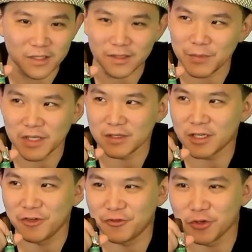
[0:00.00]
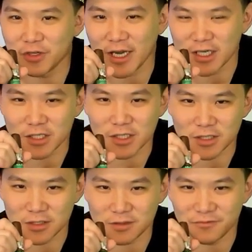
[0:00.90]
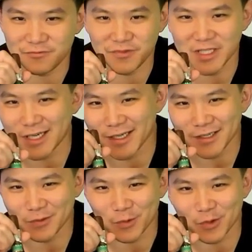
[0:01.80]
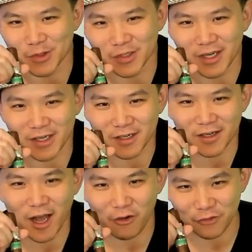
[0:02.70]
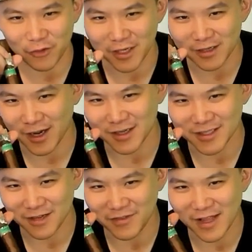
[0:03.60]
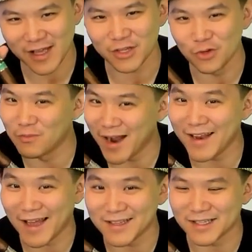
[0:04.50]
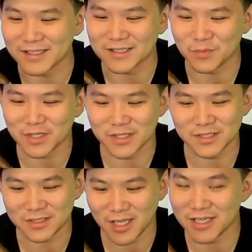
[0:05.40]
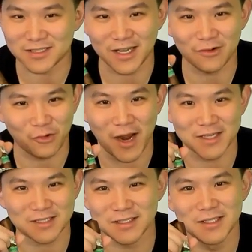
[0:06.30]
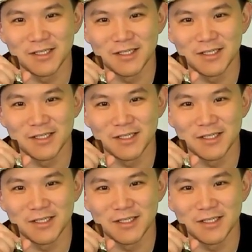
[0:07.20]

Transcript: I mean, if you're like a vegan or like a health freak kind of stuff like that, you might like this because it tastes like grass.